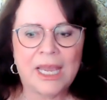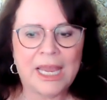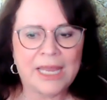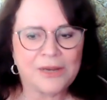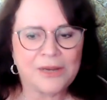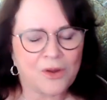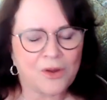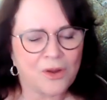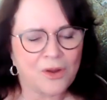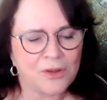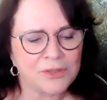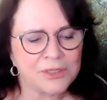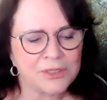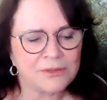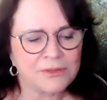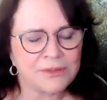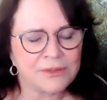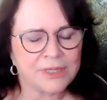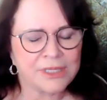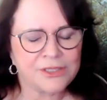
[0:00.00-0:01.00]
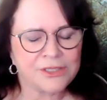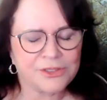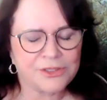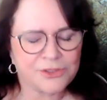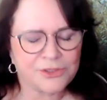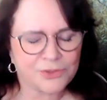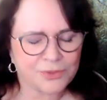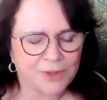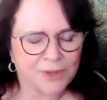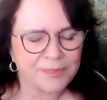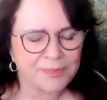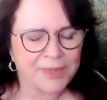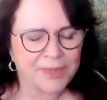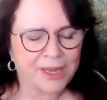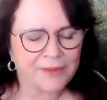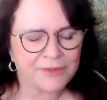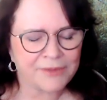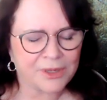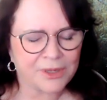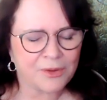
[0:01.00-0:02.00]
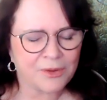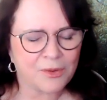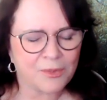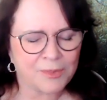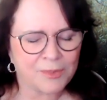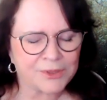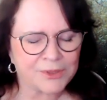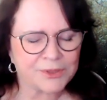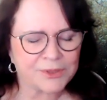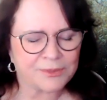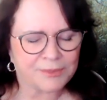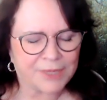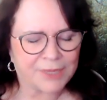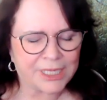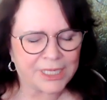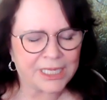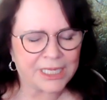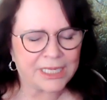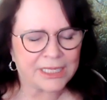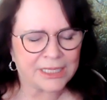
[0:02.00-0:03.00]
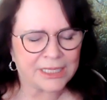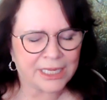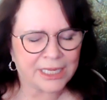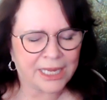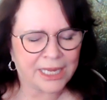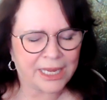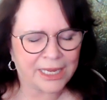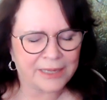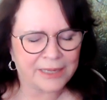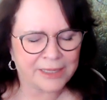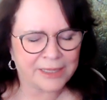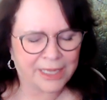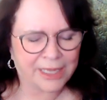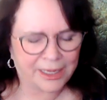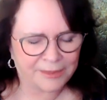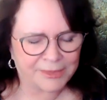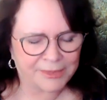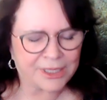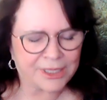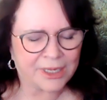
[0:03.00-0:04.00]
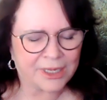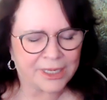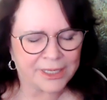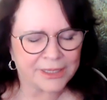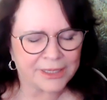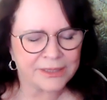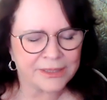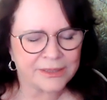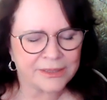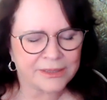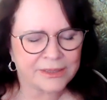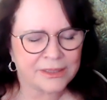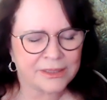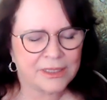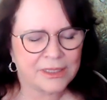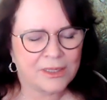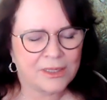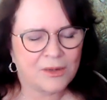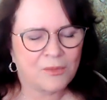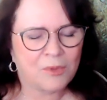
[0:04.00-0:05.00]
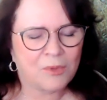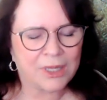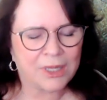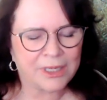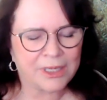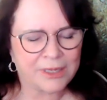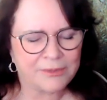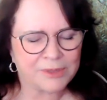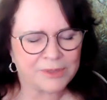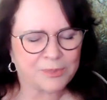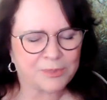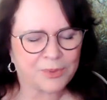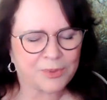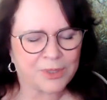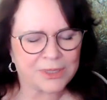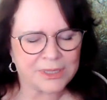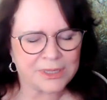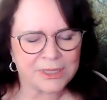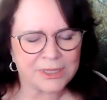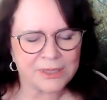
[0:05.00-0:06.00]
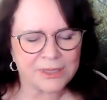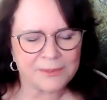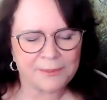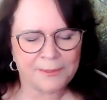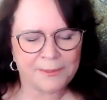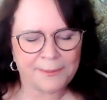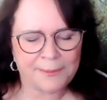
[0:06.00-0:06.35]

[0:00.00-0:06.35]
And also, Trump having a whole bunch of money in the Cayman Islands while he was president.